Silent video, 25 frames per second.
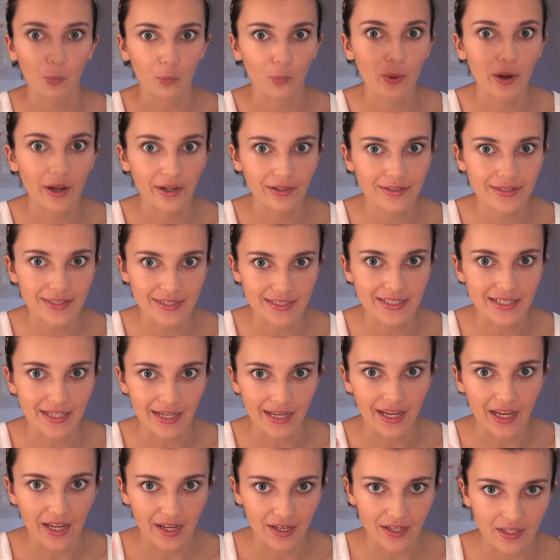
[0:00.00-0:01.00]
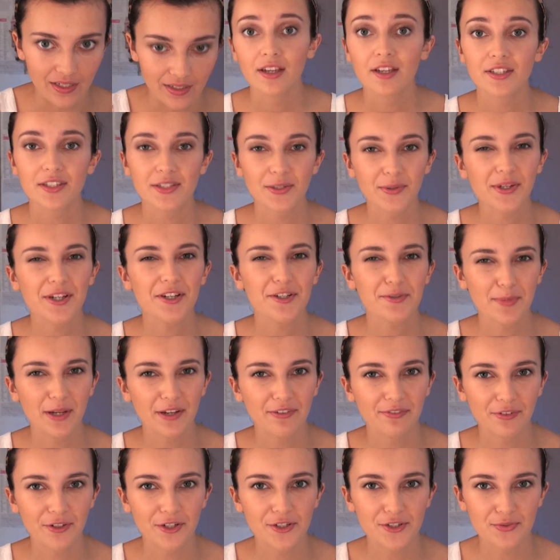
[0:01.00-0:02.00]
Once a day. So here's
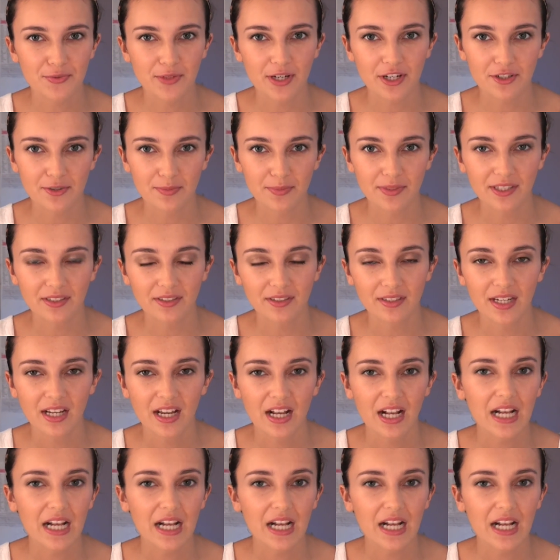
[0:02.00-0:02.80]
my first regimen.